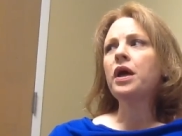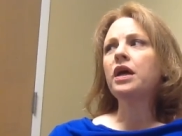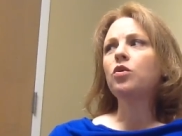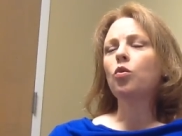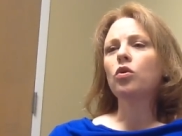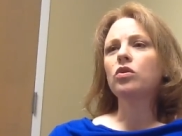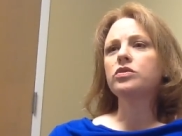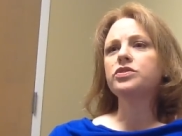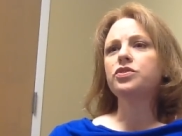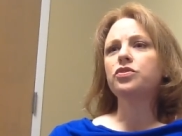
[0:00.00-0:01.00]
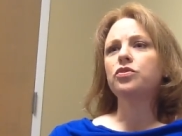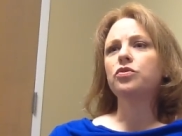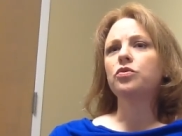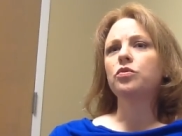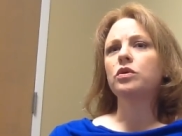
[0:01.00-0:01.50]
in order
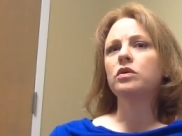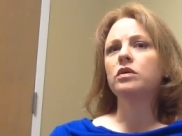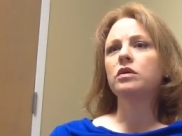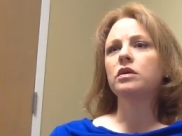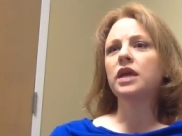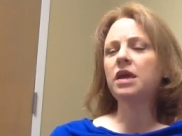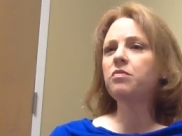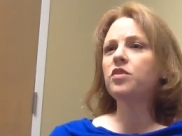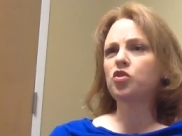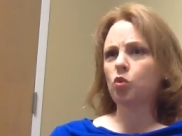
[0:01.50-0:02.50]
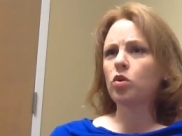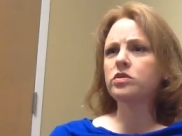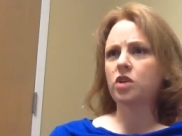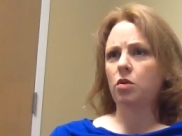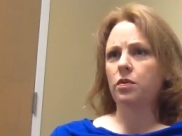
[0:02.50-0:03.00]
to keep the
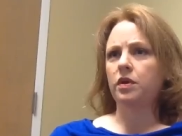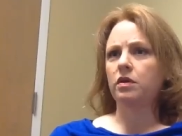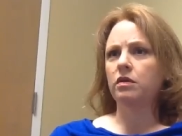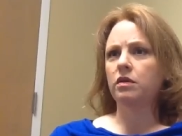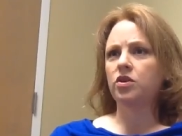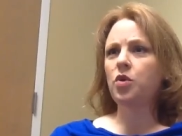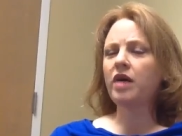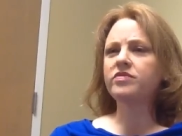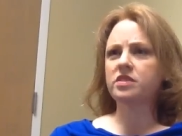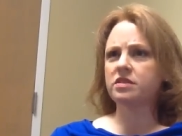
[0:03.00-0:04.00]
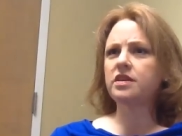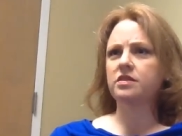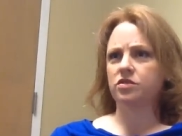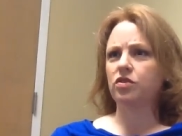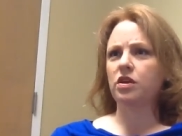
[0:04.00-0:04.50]
doors open, you have to see
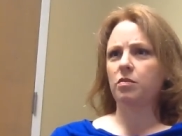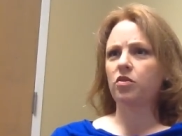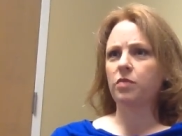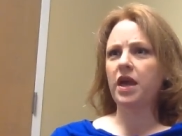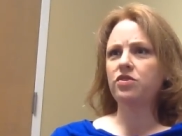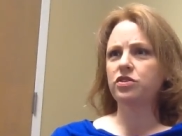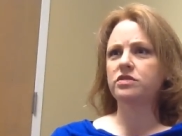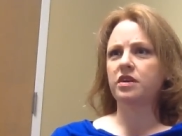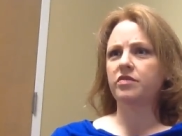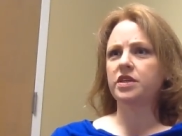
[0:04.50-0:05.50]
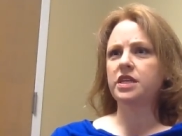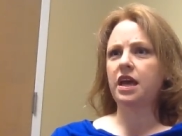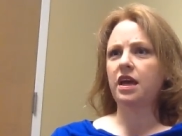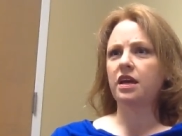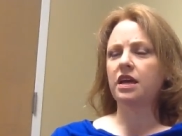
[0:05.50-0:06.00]
a certain number of patients every
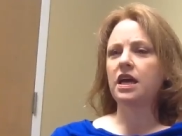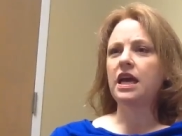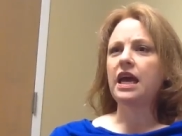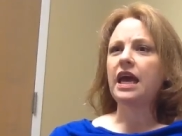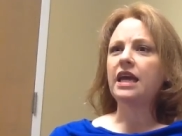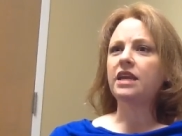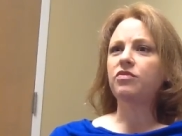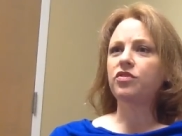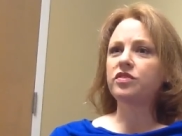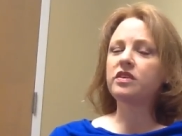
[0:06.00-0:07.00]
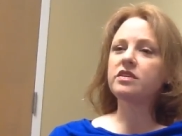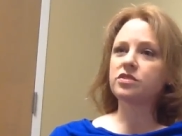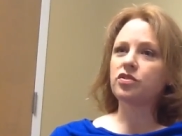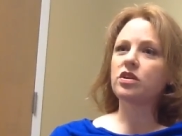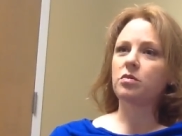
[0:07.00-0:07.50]
day. And if you see a
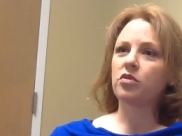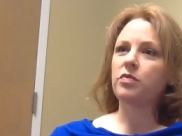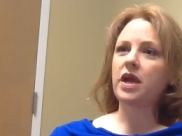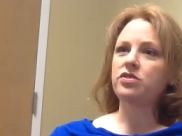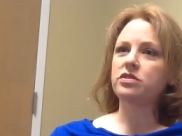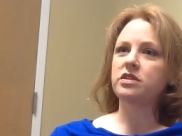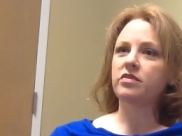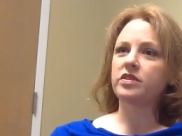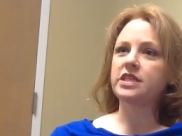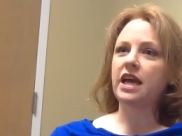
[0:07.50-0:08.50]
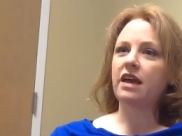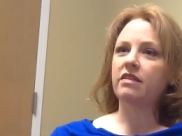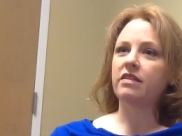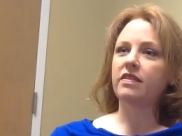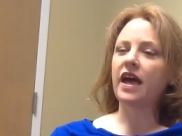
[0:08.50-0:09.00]
certain number of patients every
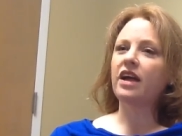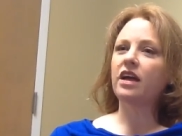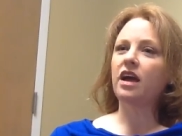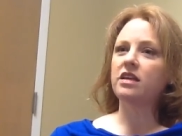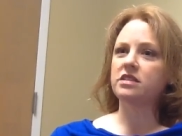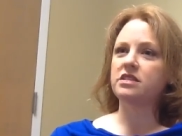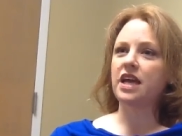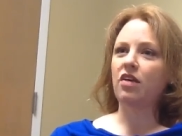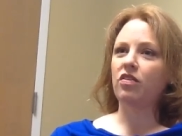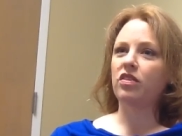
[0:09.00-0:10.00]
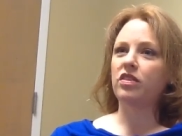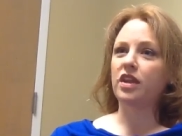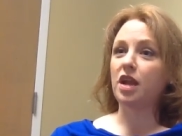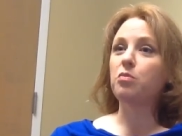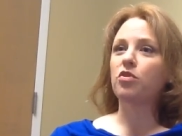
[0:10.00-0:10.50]
day, that cuts down
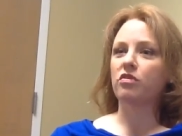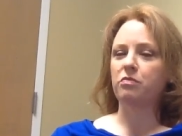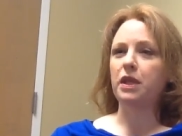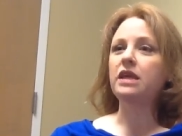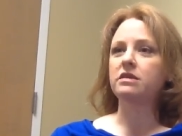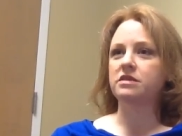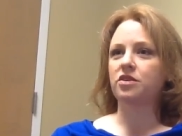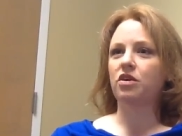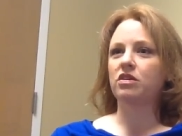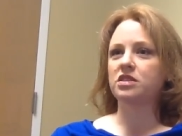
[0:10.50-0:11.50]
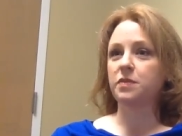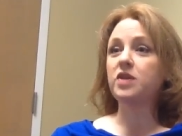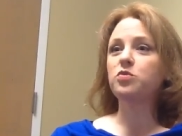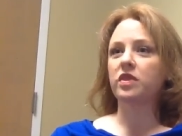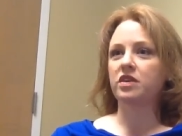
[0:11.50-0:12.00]
the number of minutes there are to
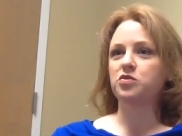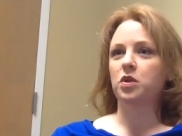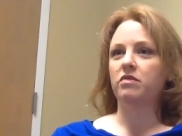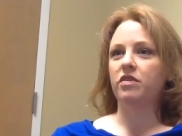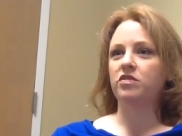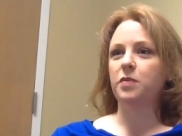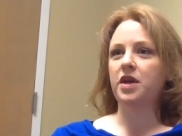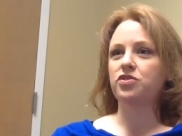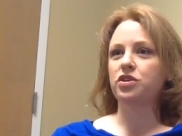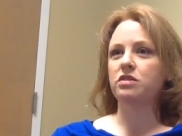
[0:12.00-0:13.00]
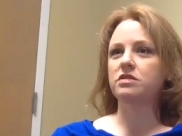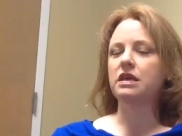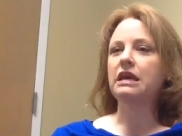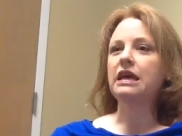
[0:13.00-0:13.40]
spend with each one of those patients.